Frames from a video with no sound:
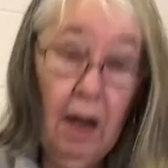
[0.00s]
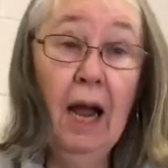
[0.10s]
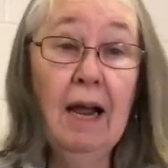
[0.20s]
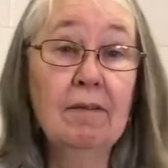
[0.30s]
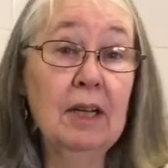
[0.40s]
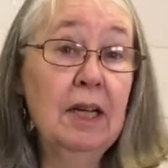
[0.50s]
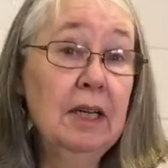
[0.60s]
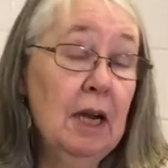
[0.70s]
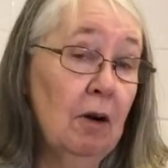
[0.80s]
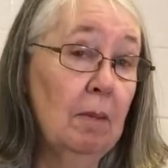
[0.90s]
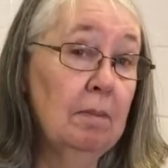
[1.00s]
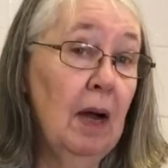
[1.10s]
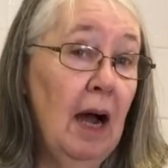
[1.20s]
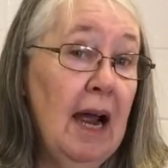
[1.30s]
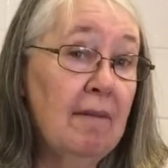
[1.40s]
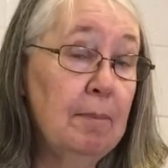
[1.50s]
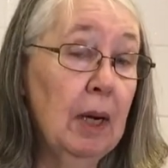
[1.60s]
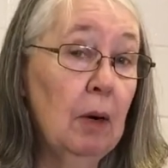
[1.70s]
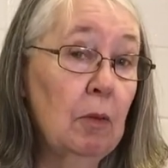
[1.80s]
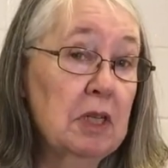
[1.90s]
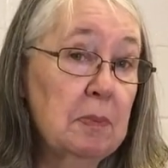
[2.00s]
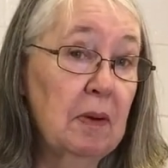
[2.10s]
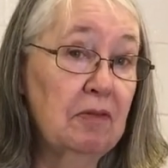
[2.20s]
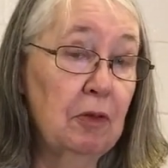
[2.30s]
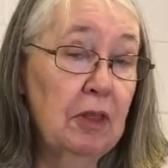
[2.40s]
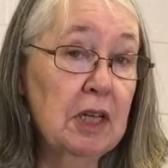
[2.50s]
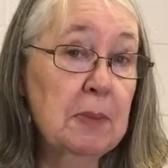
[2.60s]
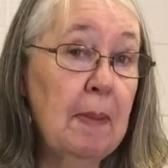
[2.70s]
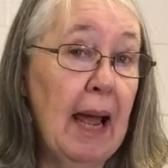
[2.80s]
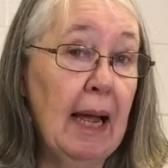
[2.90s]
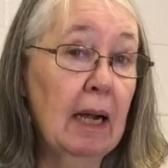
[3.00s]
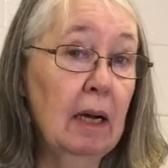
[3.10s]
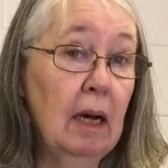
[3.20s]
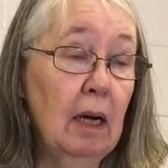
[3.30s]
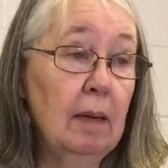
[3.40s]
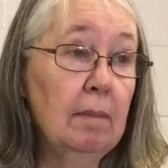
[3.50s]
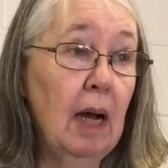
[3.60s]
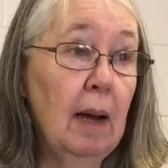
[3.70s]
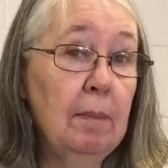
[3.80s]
I have in here, I have bigger ones, but for this bag, and